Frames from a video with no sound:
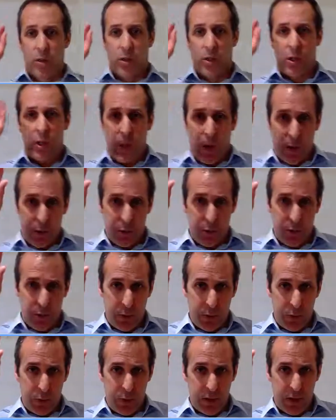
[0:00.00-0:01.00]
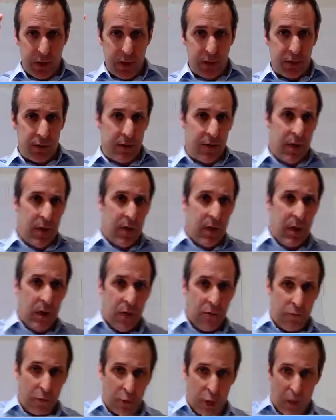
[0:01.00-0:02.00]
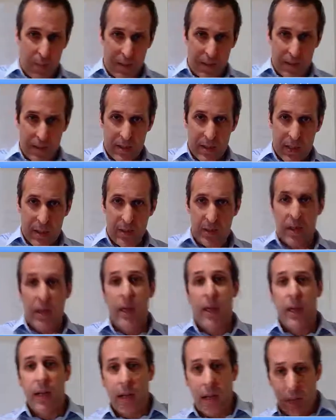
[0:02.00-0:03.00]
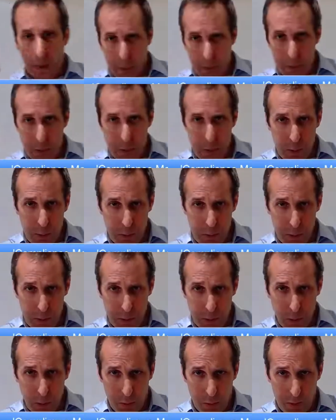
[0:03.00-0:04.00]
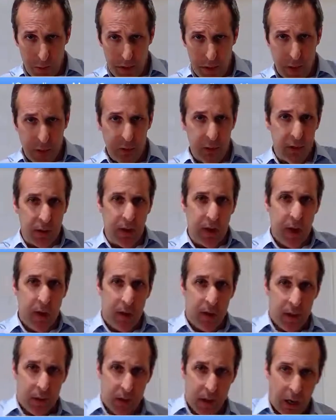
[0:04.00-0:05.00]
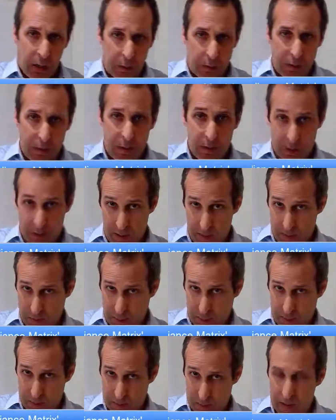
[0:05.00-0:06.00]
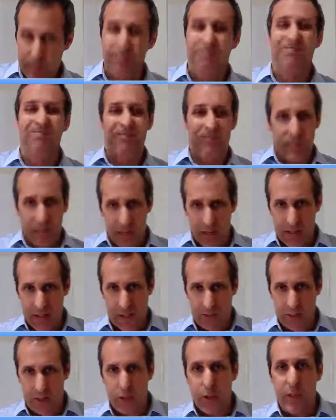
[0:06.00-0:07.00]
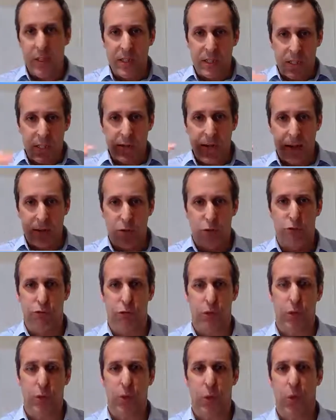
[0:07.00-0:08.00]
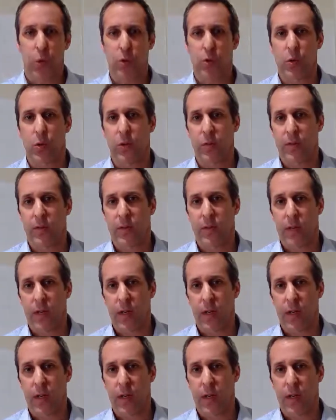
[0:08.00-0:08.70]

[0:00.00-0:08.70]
to how you do it in your organisation. Requirement in the standard, how you do it in your organisation, how you requirements, etc. You can see that crosswalk sort of